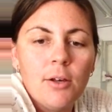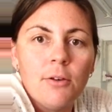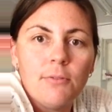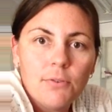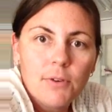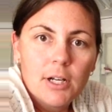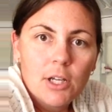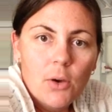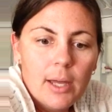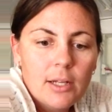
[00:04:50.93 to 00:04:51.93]
Feel free to
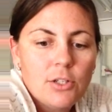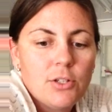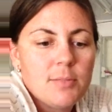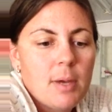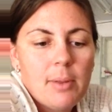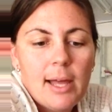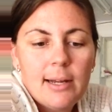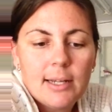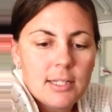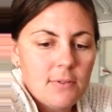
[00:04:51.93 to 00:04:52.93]
go ahead and use my planned
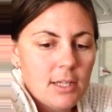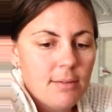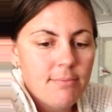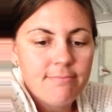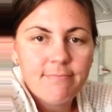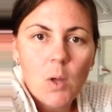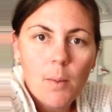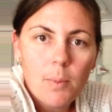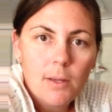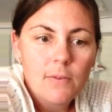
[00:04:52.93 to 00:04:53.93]
activity. I
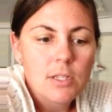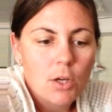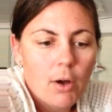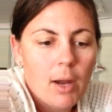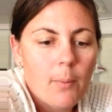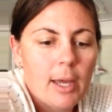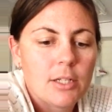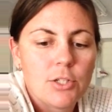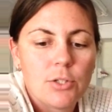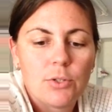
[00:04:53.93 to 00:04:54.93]
believe it's a great way
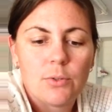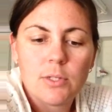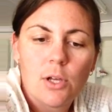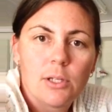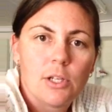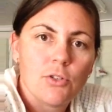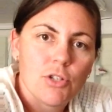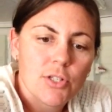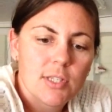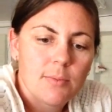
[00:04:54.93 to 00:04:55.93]
to slowly
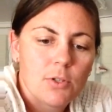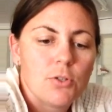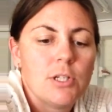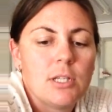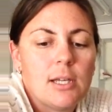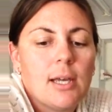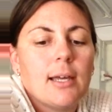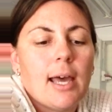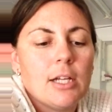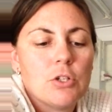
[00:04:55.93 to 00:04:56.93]
introduce symmetry to the
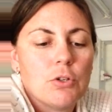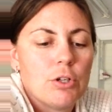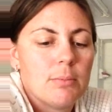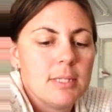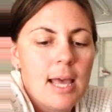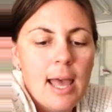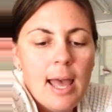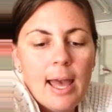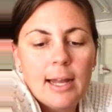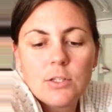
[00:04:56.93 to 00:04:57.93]
younger age groups,
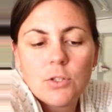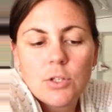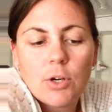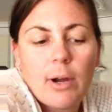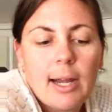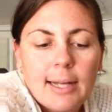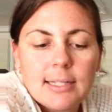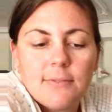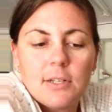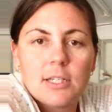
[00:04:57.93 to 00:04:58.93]
and it's also a great
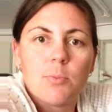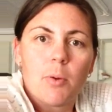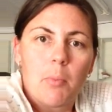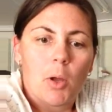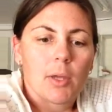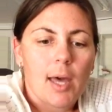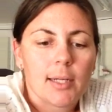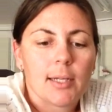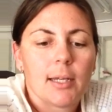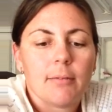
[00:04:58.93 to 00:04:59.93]
activity to promote
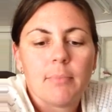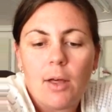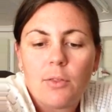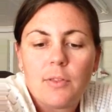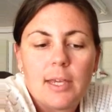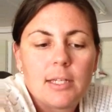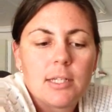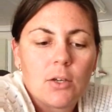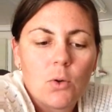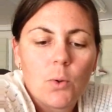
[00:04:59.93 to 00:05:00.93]
gardening, healthy
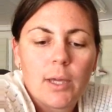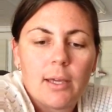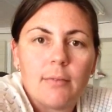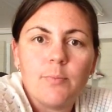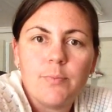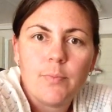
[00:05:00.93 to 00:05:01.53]
eating, cooking,